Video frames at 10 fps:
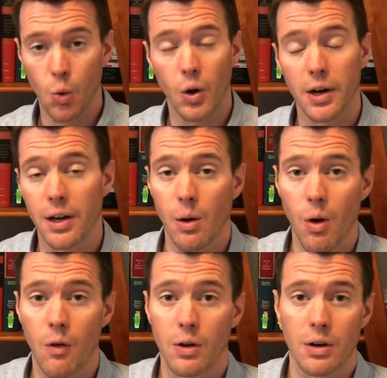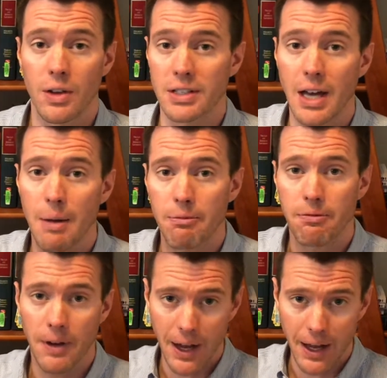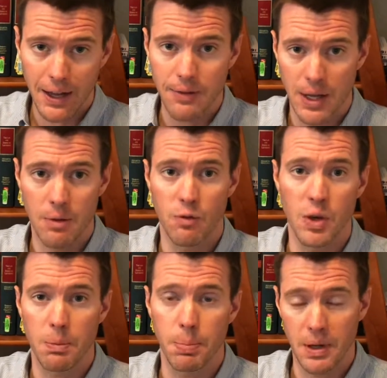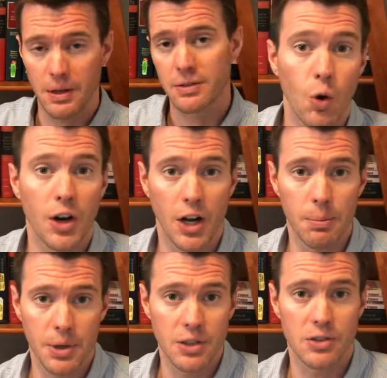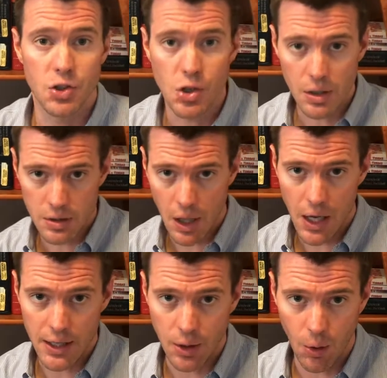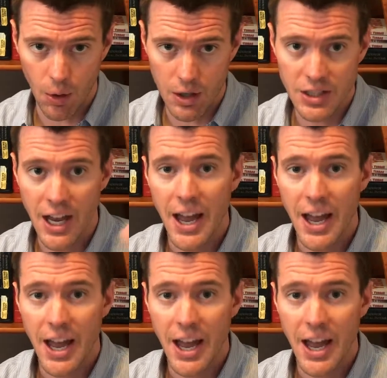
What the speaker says: We're going to go over the top 5 MVPs for companies just like yours